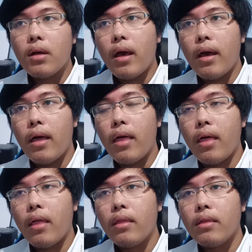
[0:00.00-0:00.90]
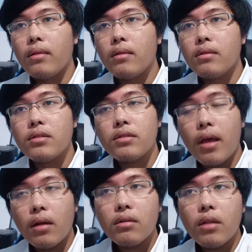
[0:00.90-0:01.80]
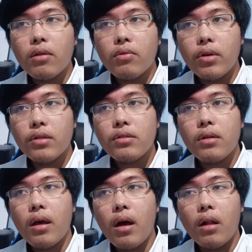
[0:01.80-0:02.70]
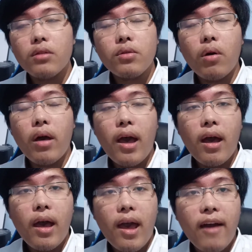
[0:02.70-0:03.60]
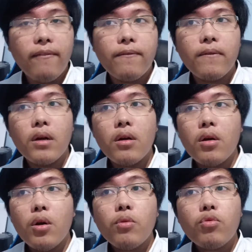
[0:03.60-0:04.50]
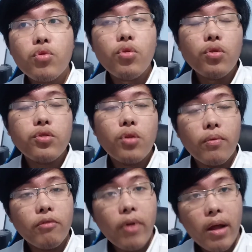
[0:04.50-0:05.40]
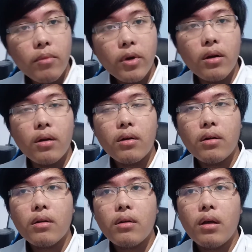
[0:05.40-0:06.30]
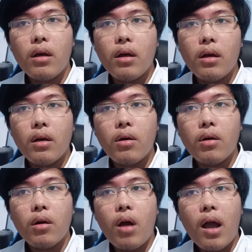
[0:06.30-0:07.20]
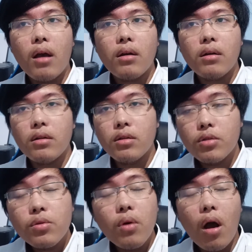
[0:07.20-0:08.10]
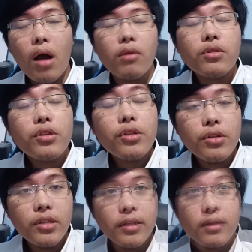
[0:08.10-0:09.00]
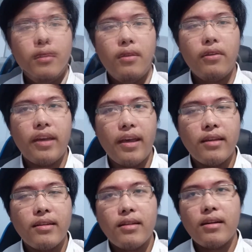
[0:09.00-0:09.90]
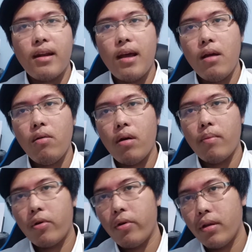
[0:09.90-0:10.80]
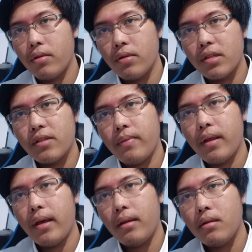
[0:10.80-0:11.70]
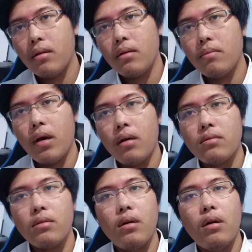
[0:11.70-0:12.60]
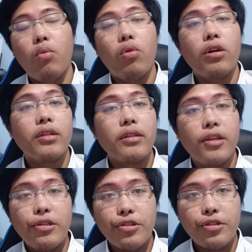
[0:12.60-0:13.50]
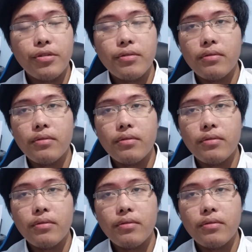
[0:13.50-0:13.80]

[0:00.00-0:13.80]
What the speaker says: and standard language also have rules of grammar, how to use it. Okay, now I'm going to explain about word English.